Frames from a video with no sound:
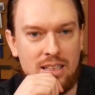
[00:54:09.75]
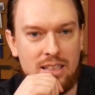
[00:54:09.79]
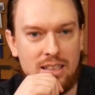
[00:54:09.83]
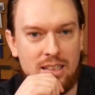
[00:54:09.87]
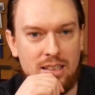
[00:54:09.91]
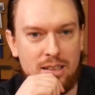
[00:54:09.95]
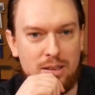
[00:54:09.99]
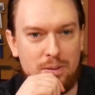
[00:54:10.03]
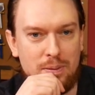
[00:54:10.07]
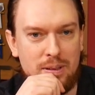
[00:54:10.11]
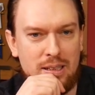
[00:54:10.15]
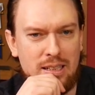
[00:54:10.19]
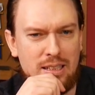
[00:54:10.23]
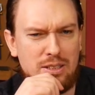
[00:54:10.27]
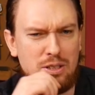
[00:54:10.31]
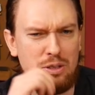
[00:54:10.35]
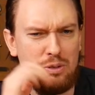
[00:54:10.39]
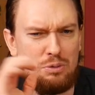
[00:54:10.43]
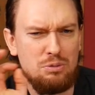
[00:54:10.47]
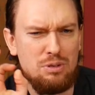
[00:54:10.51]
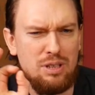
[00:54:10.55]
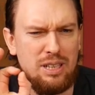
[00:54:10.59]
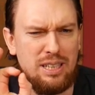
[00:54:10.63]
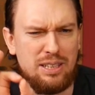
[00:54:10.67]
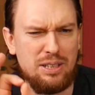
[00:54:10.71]
uh, where they do
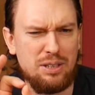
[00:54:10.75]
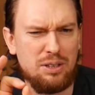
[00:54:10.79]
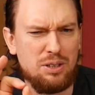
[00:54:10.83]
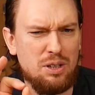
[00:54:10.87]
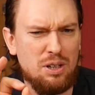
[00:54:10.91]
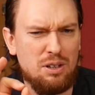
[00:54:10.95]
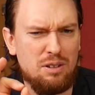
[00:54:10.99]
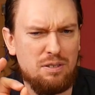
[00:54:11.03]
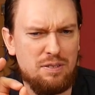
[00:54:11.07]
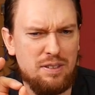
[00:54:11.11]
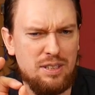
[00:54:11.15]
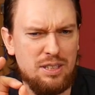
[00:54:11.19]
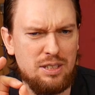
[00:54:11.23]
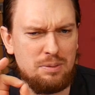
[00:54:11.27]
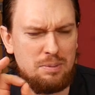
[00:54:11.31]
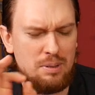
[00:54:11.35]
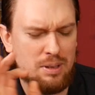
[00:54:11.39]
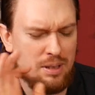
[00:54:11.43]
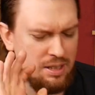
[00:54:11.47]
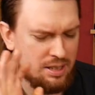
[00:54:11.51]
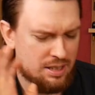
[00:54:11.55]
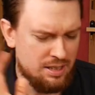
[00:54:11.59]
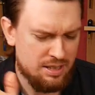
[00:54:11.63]
really good coffee as well.